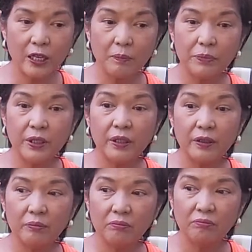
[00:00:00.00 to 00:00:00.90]
gonna
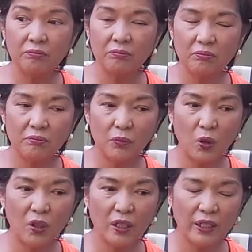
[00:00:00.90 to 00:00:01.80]
be
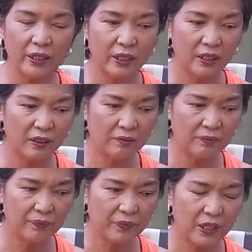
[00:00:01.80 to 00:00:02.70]
more like,
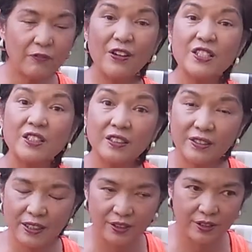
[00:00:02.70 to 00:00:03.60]
it
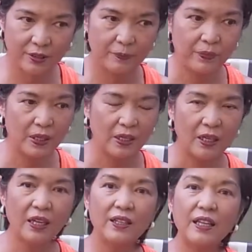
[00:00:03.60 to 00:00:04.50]
facilitates
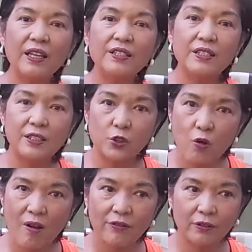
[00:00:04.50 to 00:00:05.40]
an easy
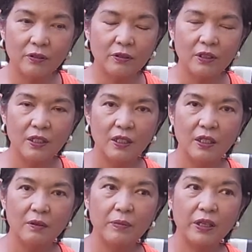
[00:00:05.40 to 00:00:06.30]
travel,
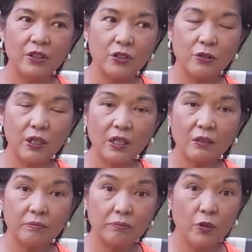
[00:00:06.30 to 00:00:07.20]
because
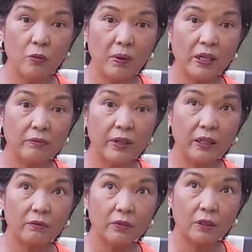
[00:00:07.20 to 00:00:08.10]
you might
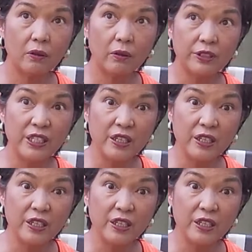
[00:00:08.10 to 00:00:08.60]
get or